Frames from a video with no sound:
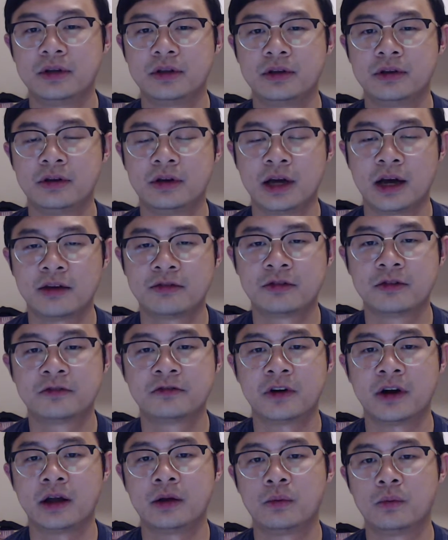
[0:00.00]
you have to
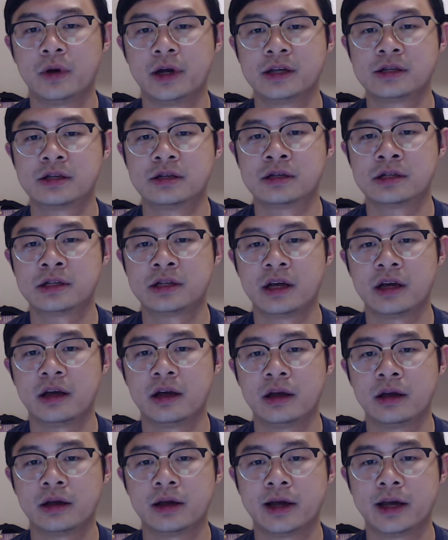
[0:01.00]
find ways to stay
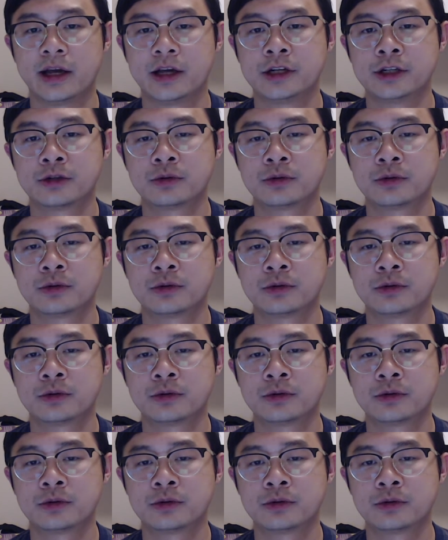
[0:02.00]
engaged